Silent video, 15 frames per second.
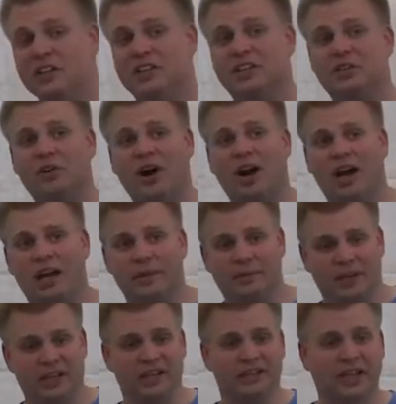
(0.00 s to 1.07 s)
to describe
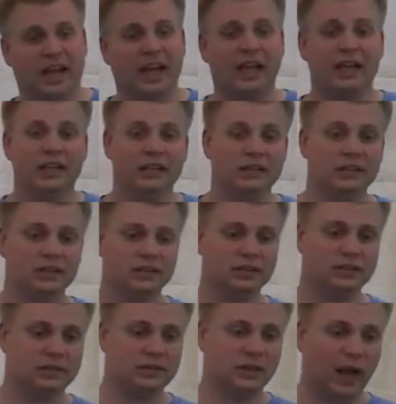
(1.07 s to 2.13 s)
is a
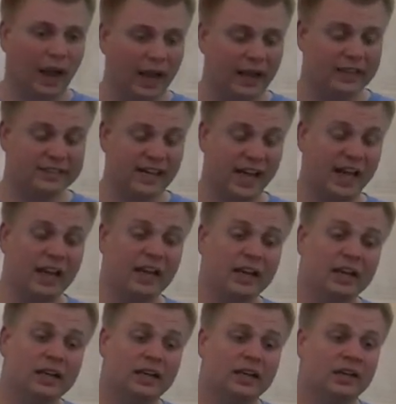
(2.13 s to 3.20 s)
is a
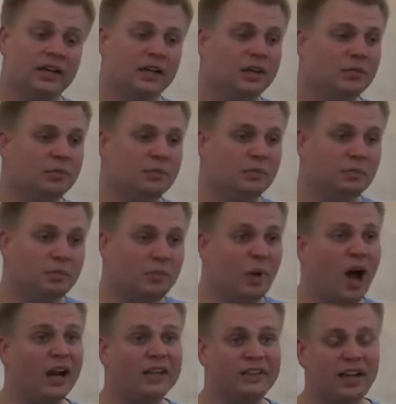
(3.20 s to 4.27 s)

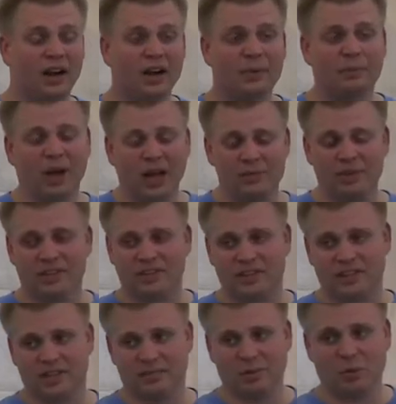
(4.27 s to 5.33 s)
monetary payment
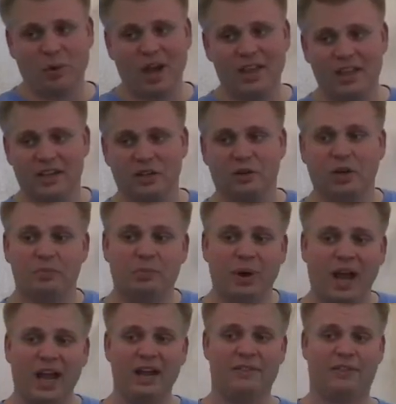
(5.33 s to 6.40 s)
system, a way that you could
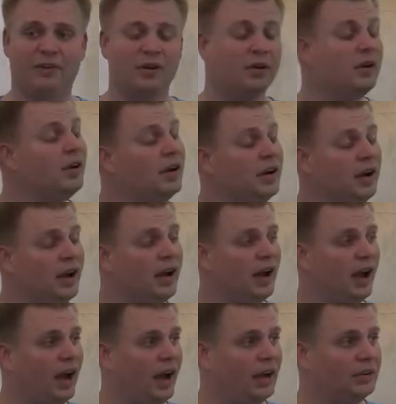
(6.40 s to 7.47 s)
pay for
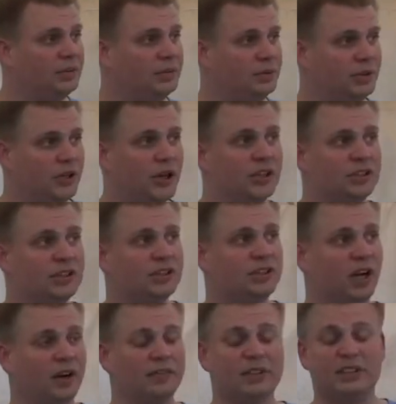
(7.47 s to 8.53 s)
uh, goods and
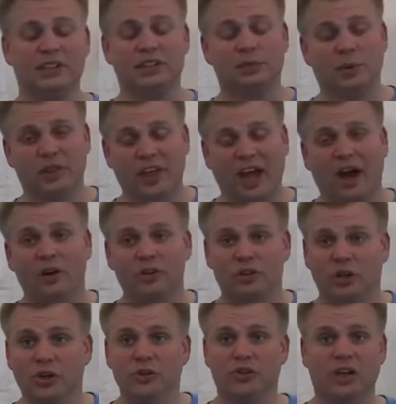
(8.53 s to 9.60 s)
services without
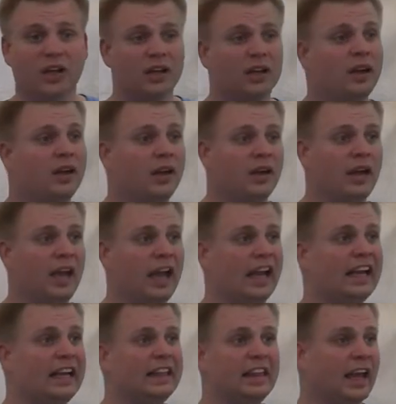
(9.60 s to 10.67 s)
using
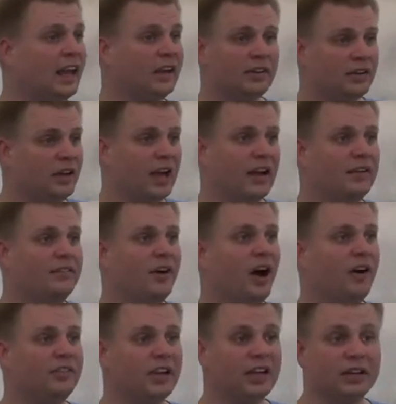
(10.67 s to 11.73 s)
anything
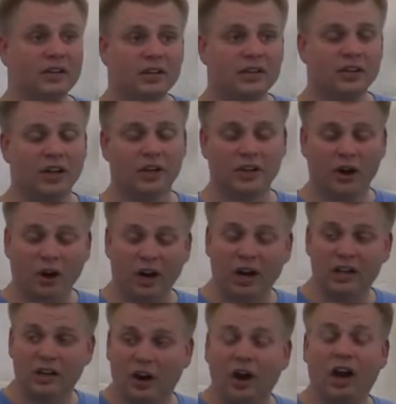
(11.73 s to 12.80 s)
involving the
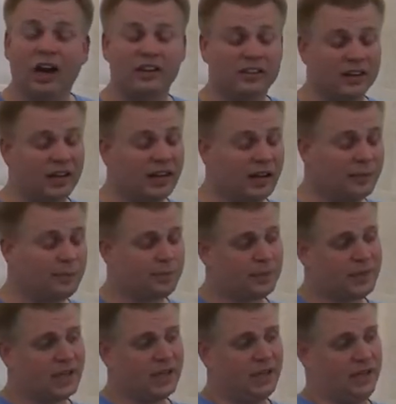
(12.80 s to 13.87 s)
current currency.
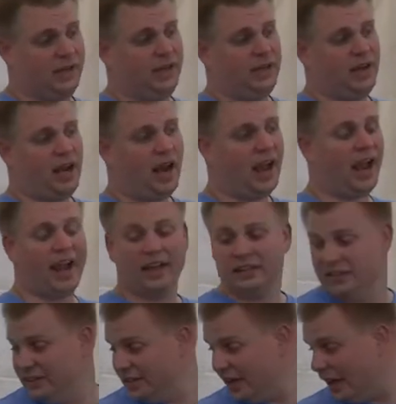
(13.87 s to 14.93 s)

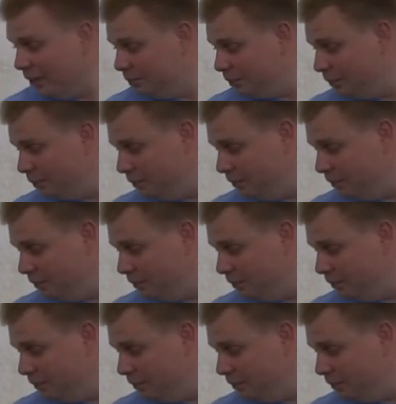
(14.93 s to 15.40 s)
And um,